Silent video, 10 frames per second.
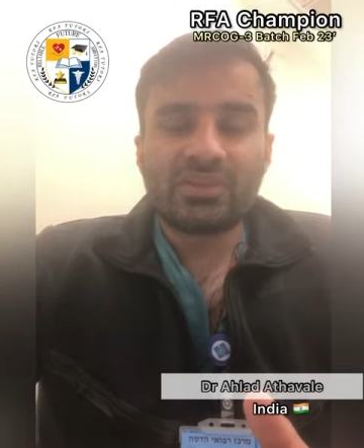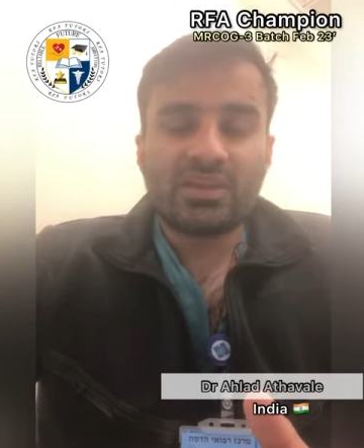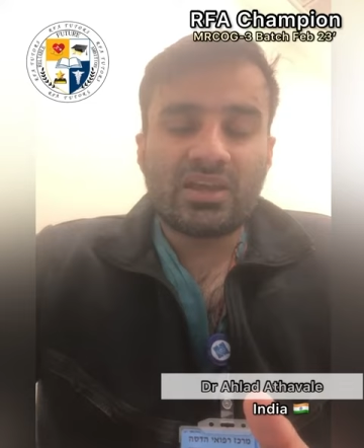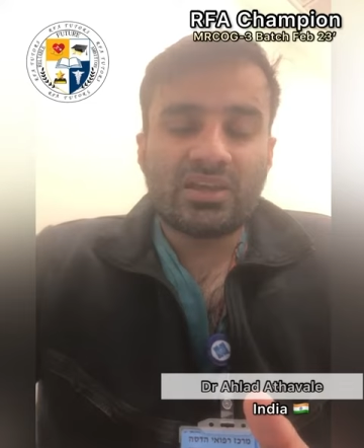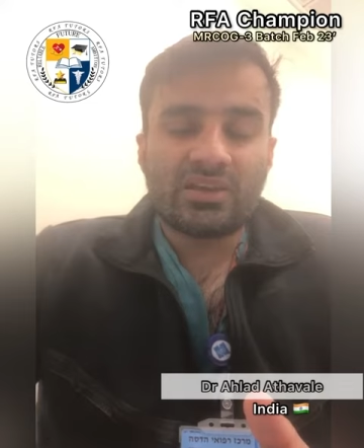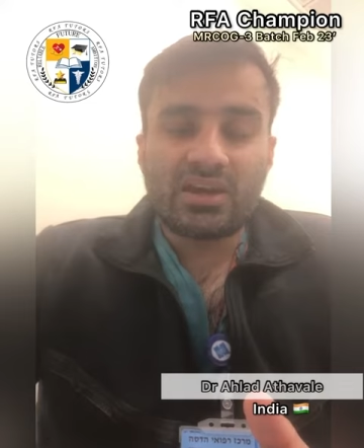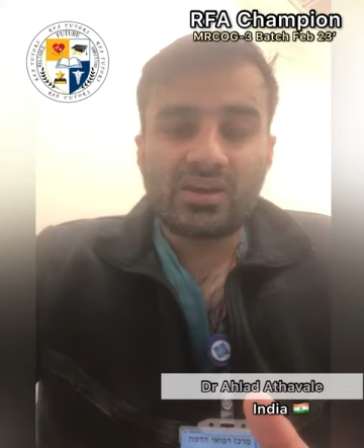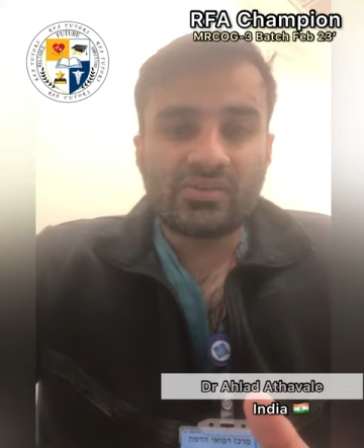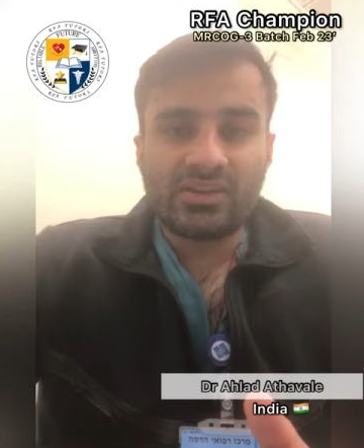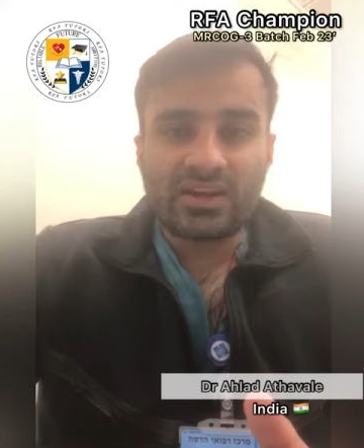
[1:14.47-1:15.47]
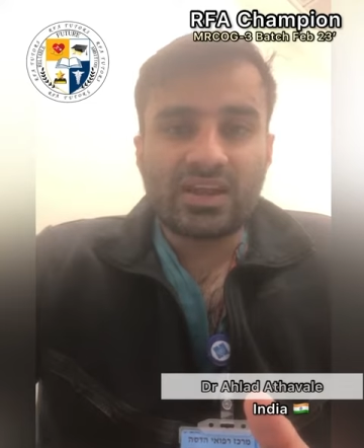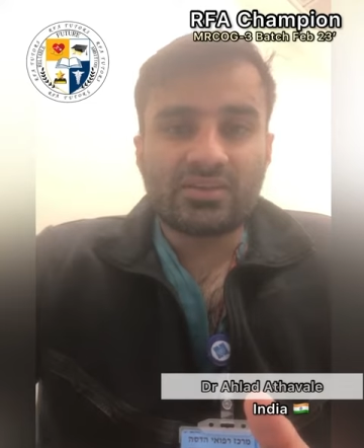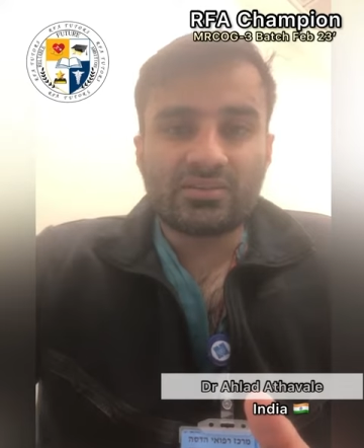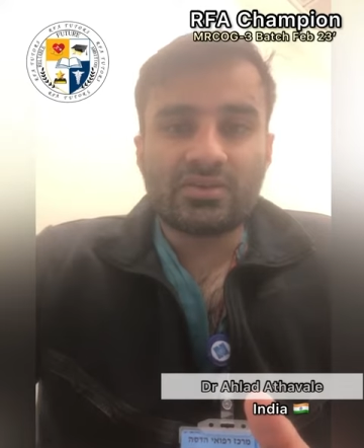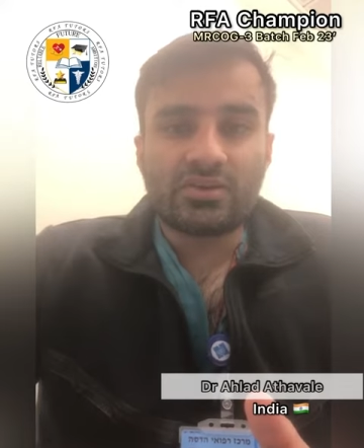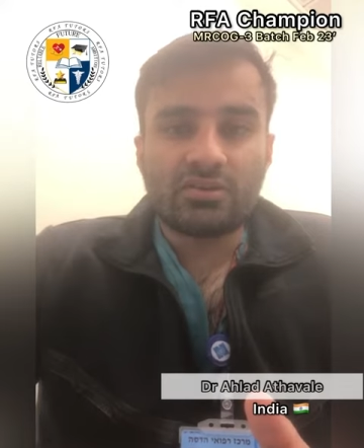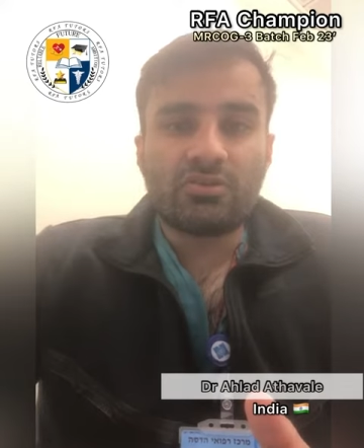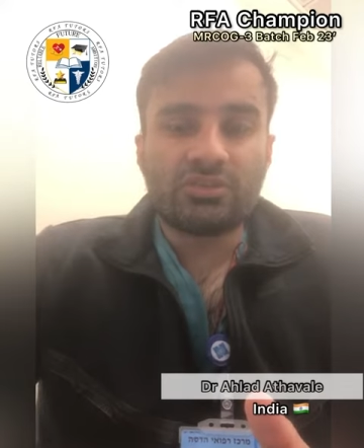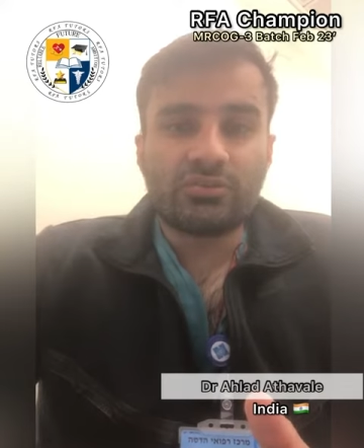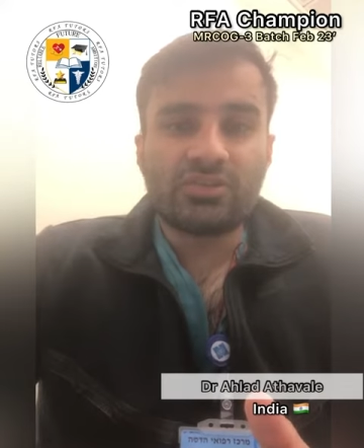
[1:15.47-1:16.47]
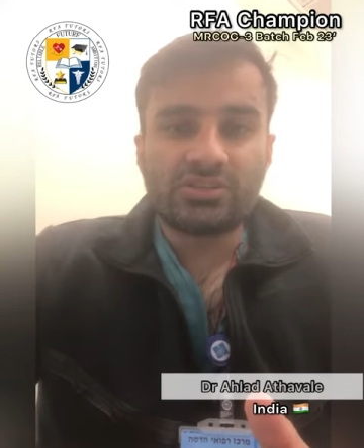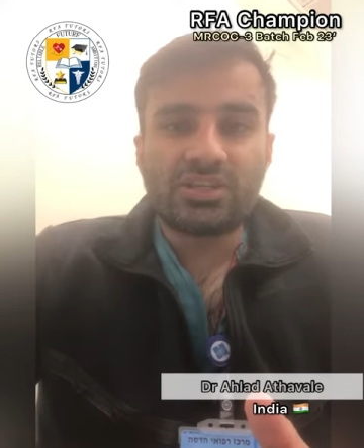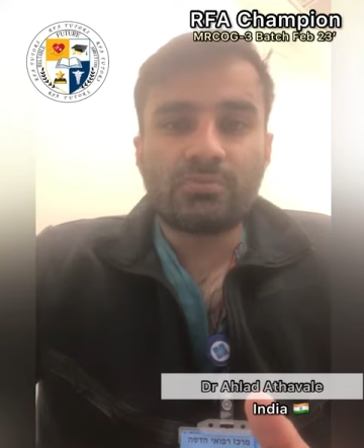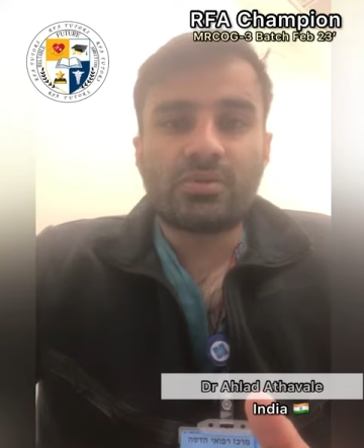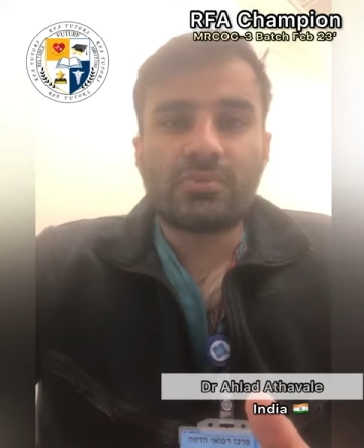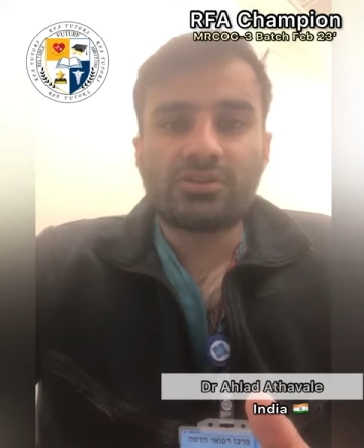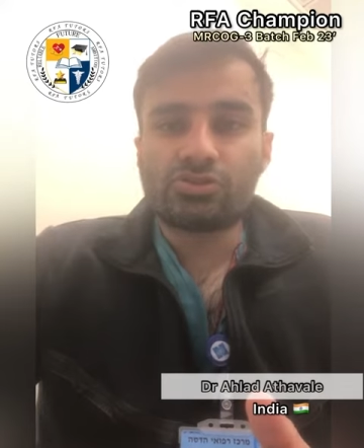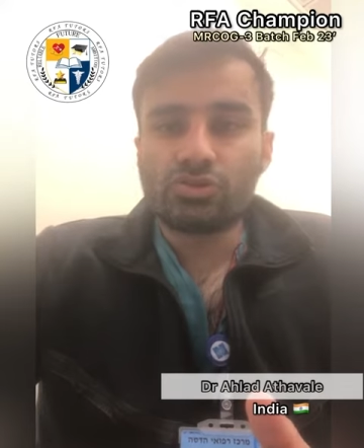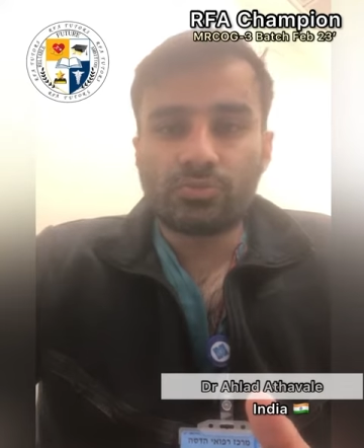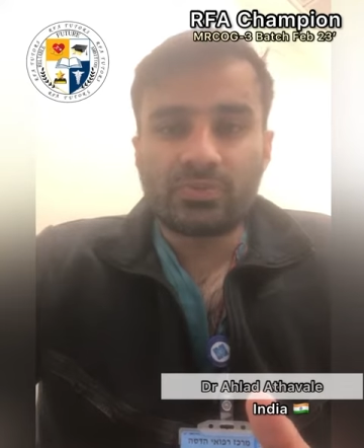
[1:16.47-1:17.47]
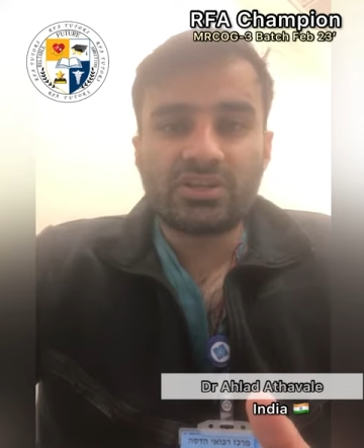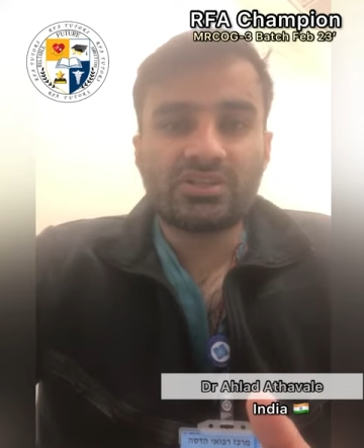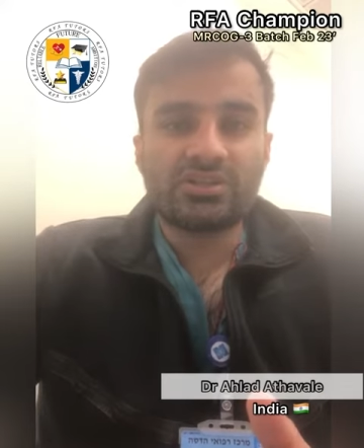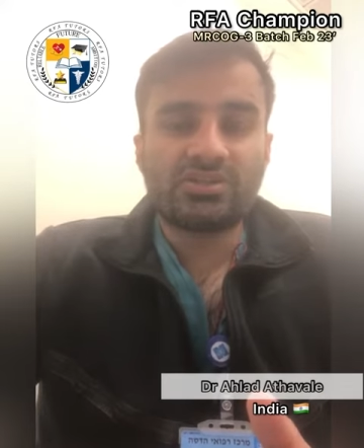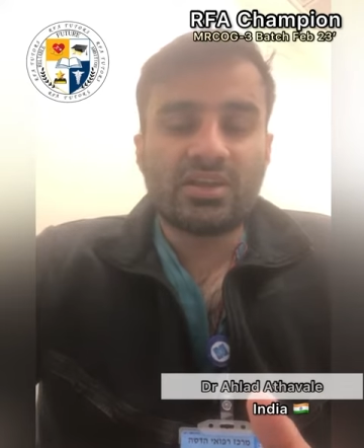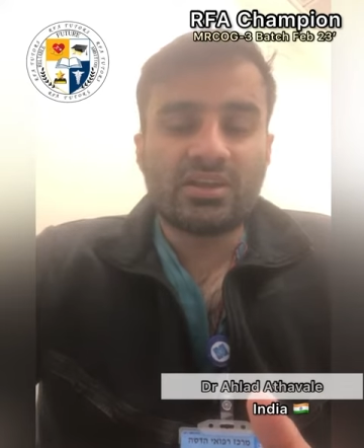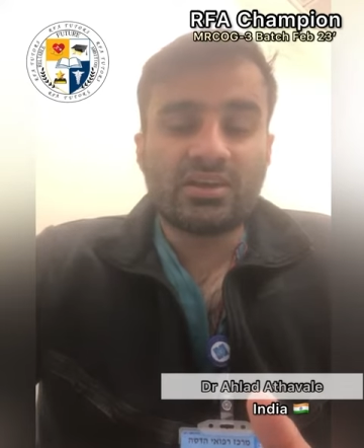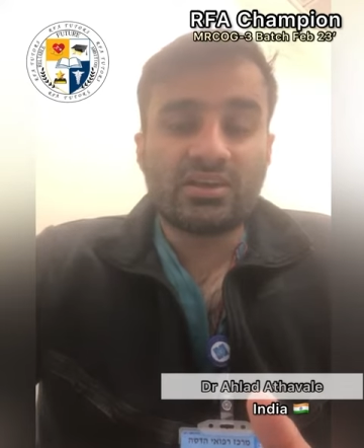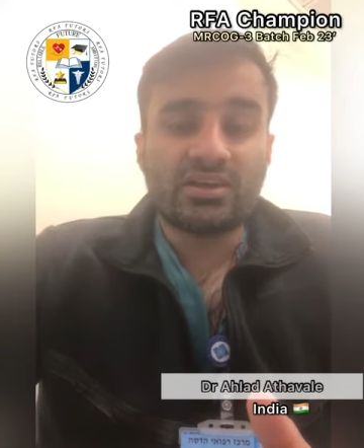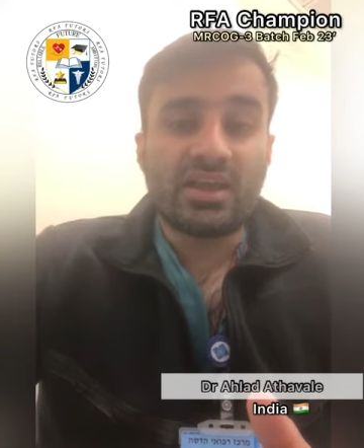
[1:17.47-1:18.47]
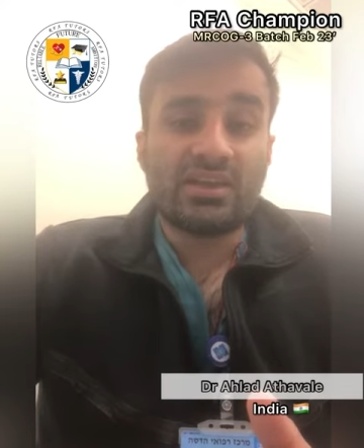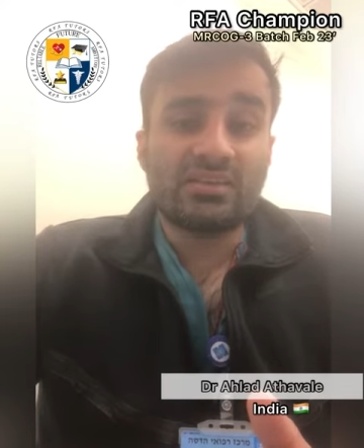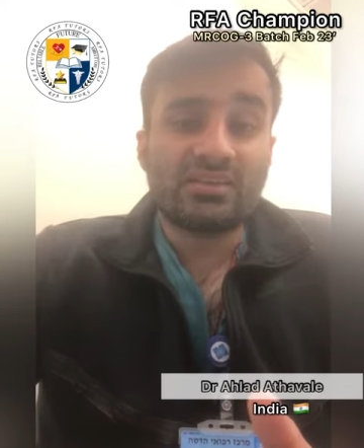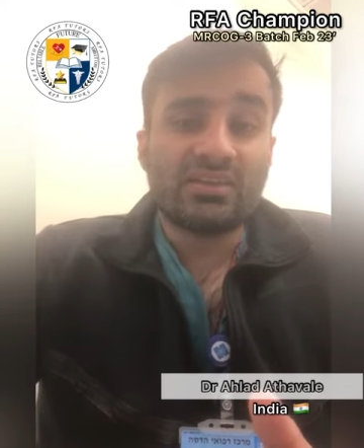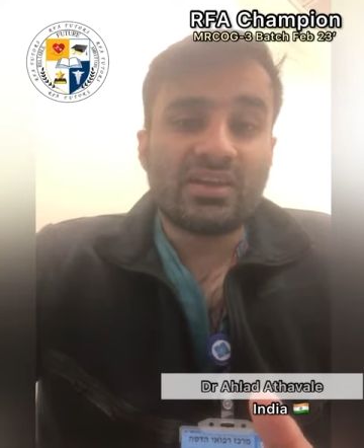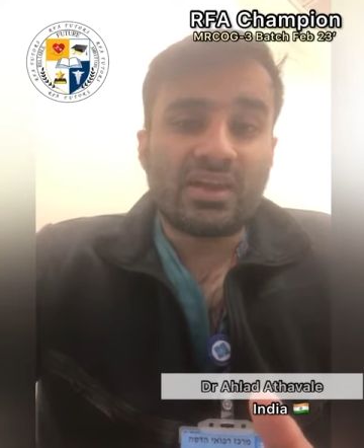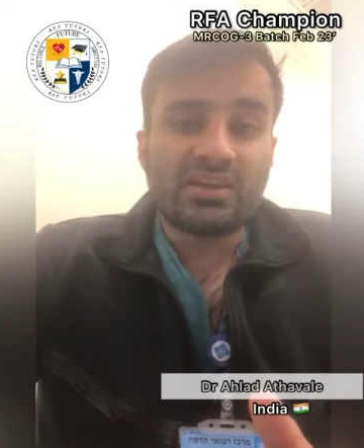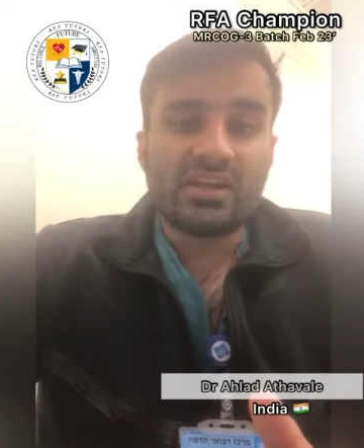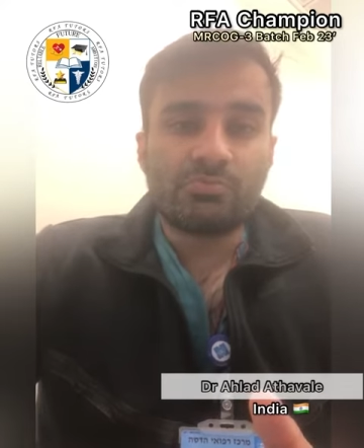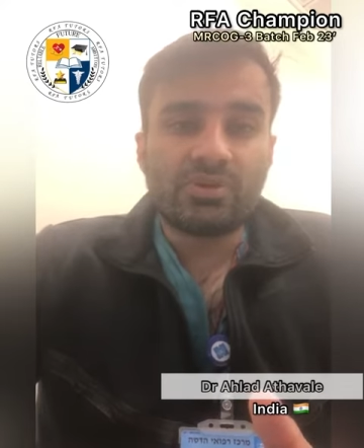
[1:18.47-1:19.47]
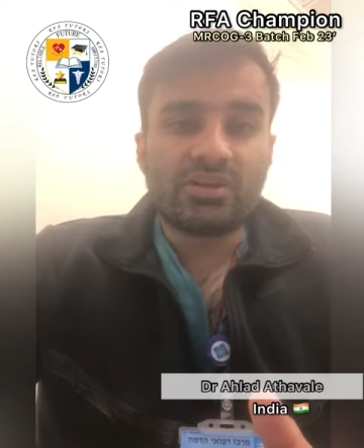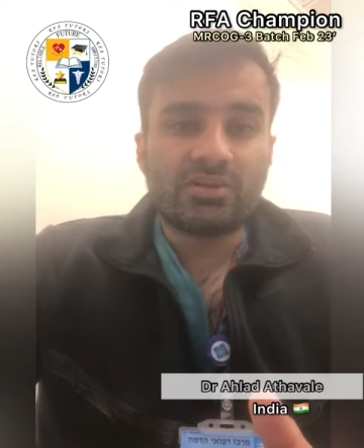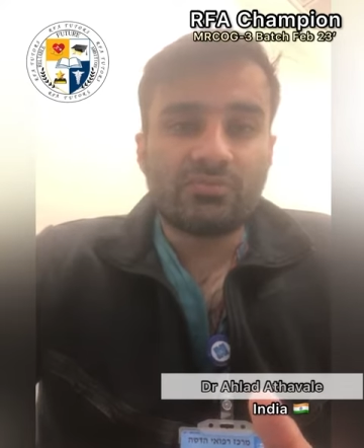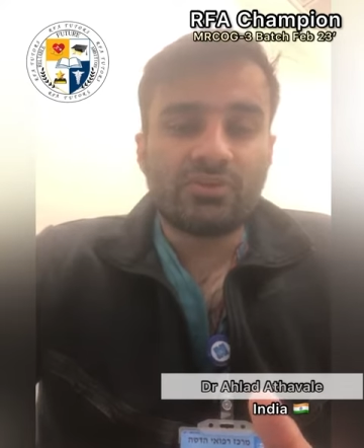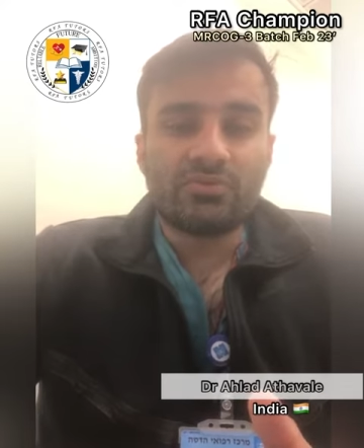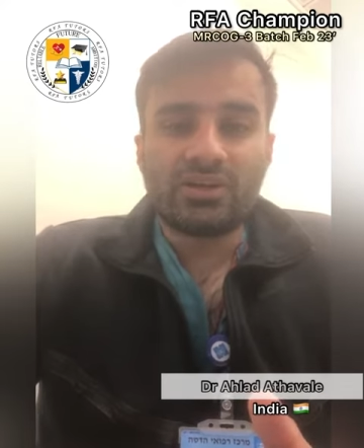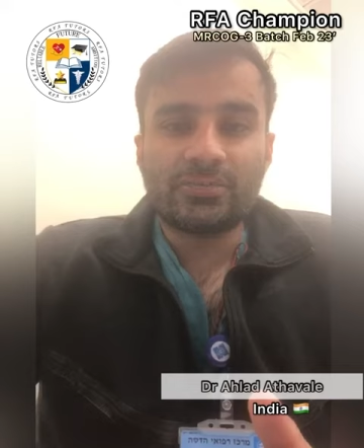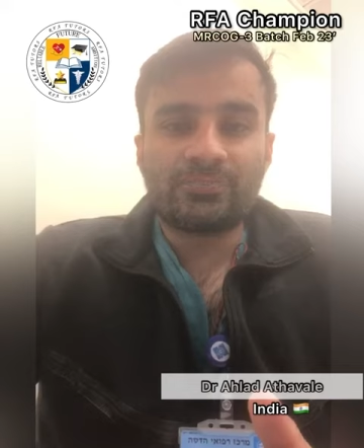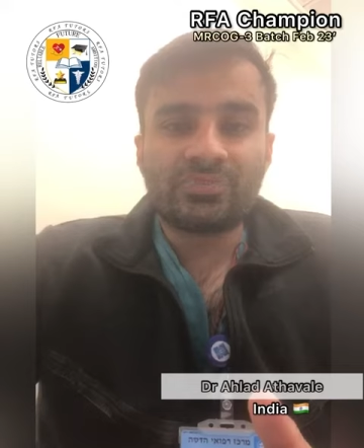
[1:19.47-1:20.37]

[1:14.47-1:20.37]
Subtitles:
and I really like the way Sidra ma'am is so patient and helping in everyone.